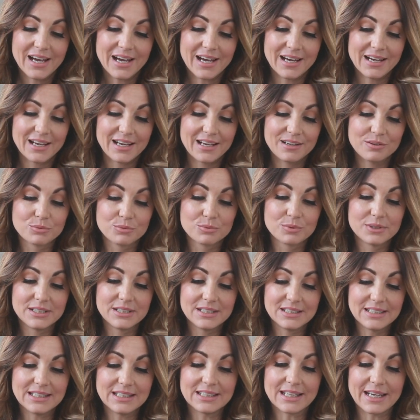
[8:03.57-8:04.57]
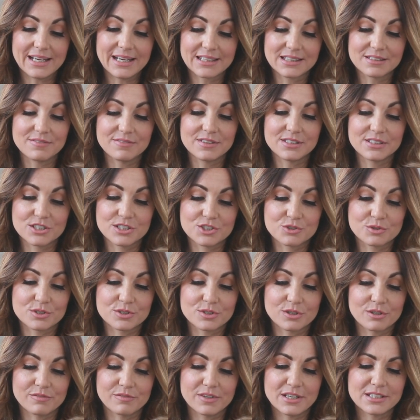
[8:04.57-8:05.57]
I really like the Vintage
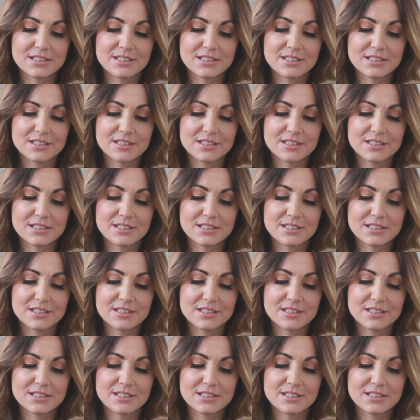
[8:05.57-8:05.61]
Reserve.